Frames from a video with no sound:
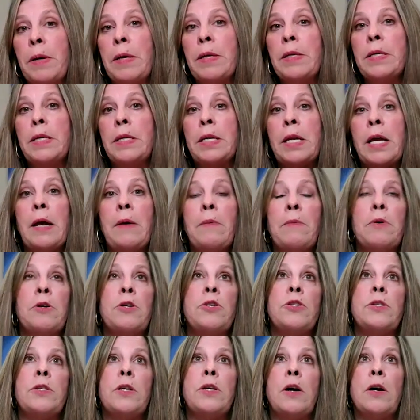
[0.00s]
but today we're
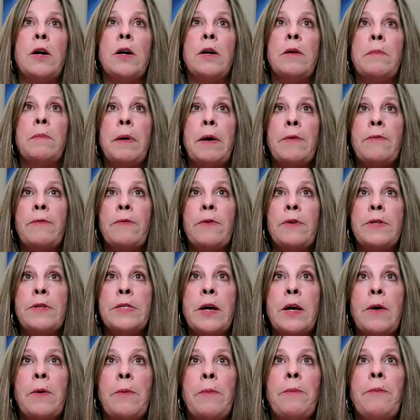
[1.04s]
just talking about
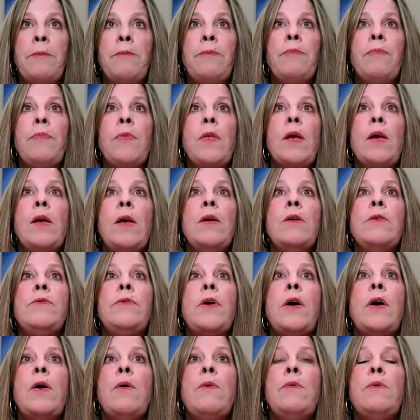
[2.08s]
Frisco.
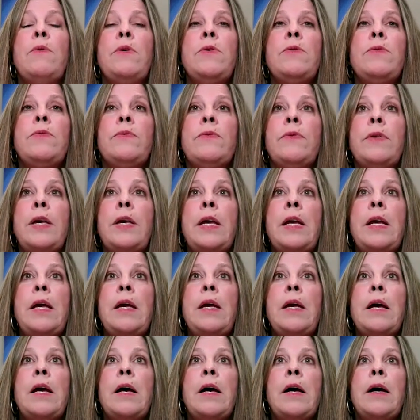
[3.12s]
So you
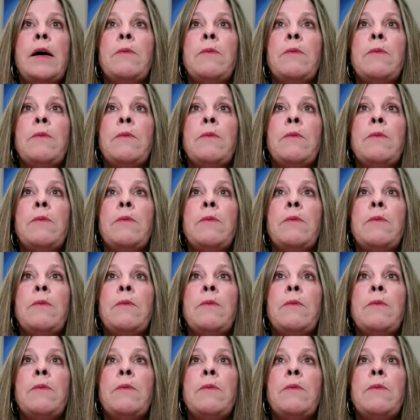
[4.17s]
see